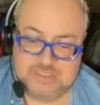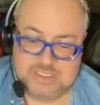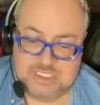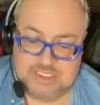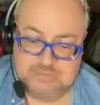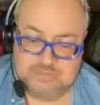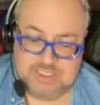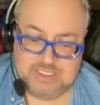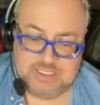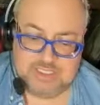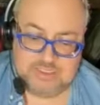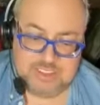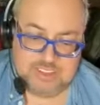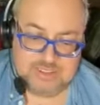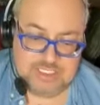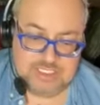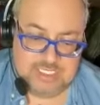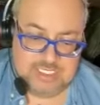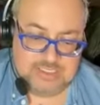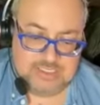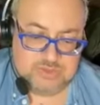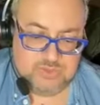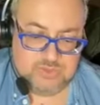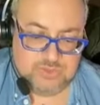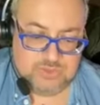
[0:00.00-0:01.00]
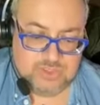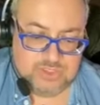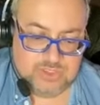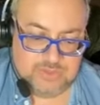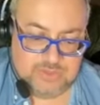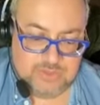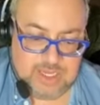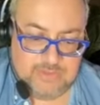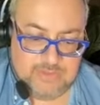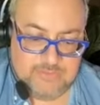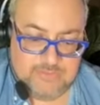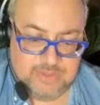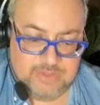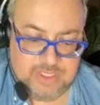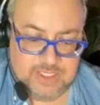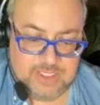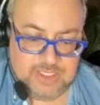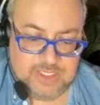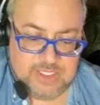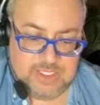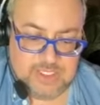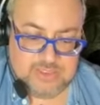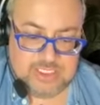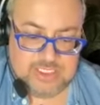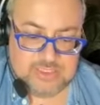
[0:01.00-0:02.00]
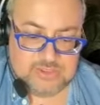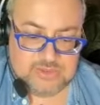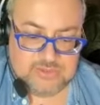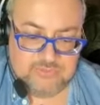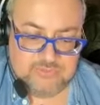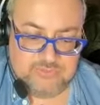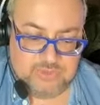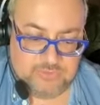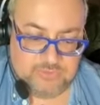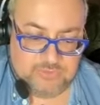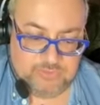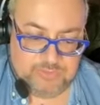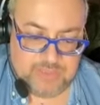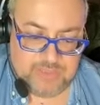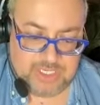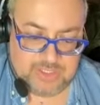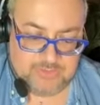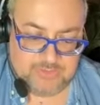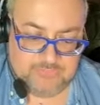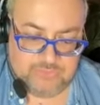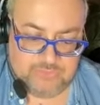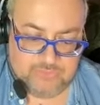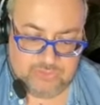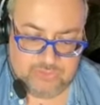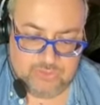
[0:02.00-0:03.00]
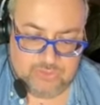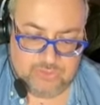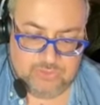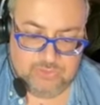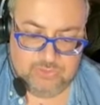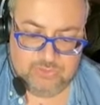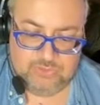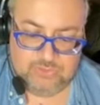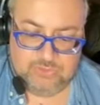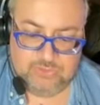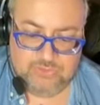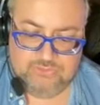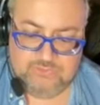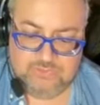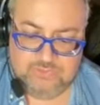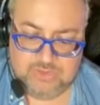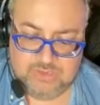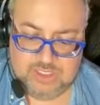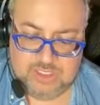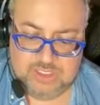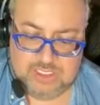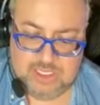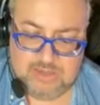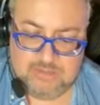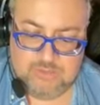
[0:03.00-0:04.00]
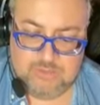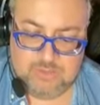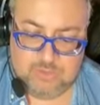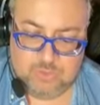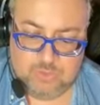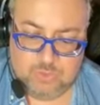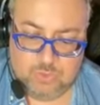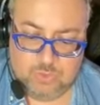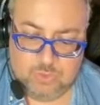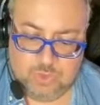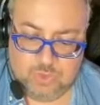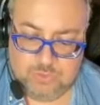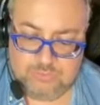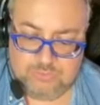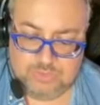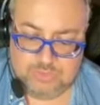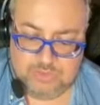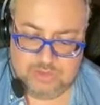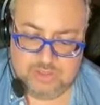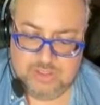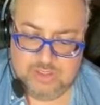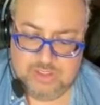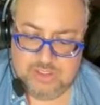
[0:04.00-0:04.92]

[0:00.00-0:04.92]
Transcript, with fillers: comes out meaning that things will clear up things will feel better for you you'll feel a lot more warmth